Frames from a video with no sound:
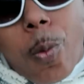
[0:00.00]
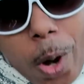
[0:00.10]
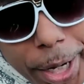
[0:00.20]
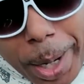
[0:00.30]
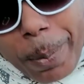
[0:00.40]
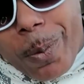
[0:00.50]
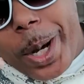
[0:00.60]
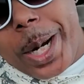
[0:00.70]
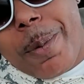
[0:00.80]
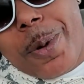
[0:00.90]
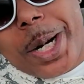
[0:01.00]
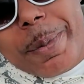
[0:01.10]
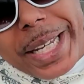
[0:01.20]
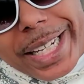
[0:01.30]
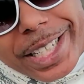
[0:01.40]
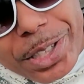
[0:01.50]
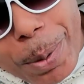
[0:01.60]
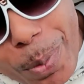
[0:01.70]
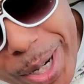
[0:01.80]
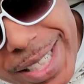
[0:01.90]
What up, what up, what up? It is your
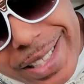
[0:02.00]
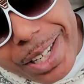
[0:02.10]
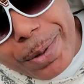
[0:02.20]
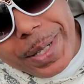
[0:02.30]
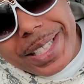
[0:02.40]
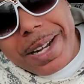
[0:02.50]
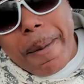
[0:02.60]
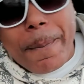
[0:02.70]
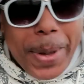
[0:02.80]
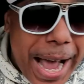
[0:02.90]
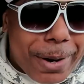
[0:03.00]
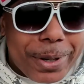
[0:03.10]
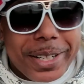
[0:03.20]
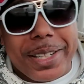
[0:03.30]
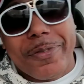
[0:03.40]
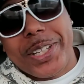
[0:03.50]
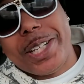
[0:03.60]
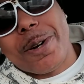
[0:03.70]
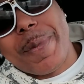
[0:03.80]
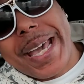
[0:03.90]
boy Stunner Reese, and I'm back with another
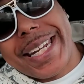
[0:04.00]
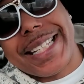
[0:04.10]
video, man.